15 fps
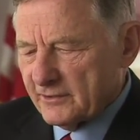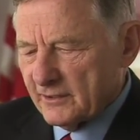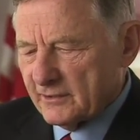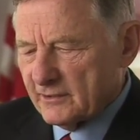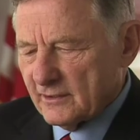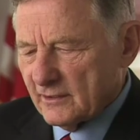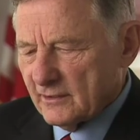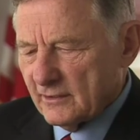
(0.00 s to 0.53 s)

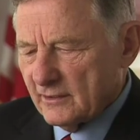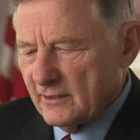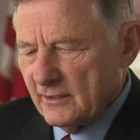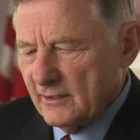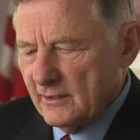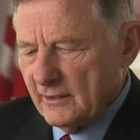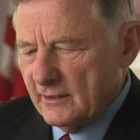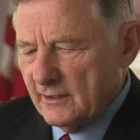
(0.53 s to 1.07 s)
That the
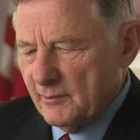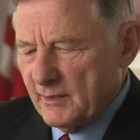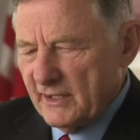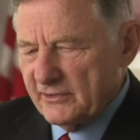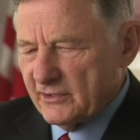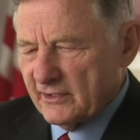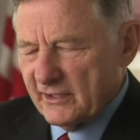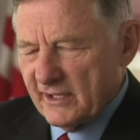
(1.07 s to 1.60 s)

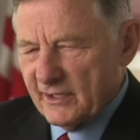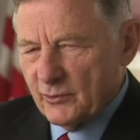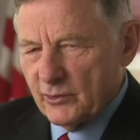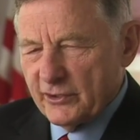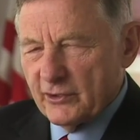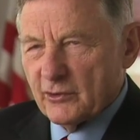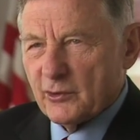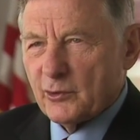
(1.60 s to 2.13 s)
amazing thing
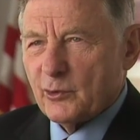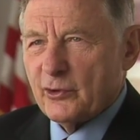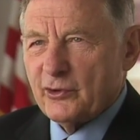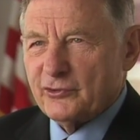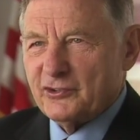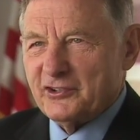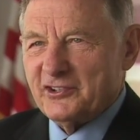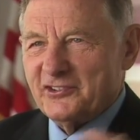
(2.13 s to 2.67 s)
when
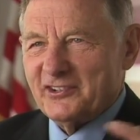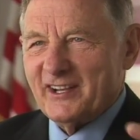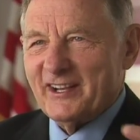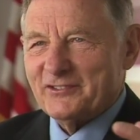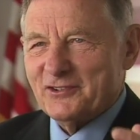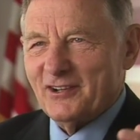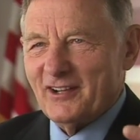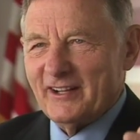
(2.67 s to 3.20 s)
there's a
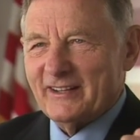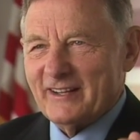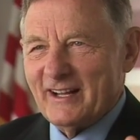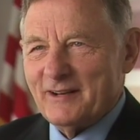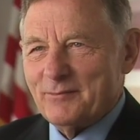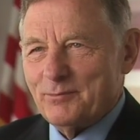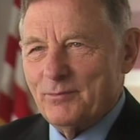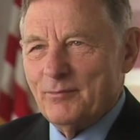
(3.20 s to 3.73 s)
disaster like
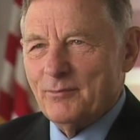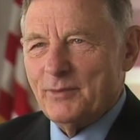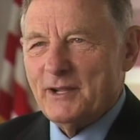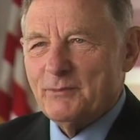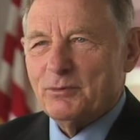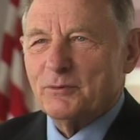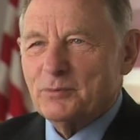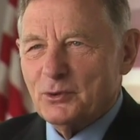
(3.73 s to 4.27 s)
that,
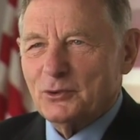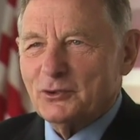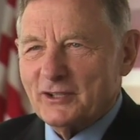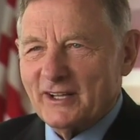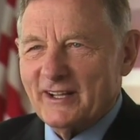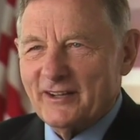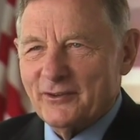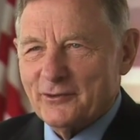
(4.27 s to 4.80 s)
people pull
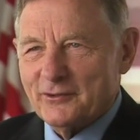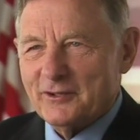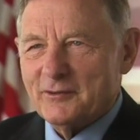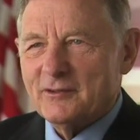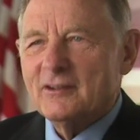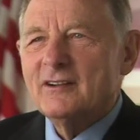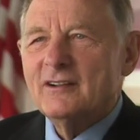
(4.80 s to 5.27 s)
together that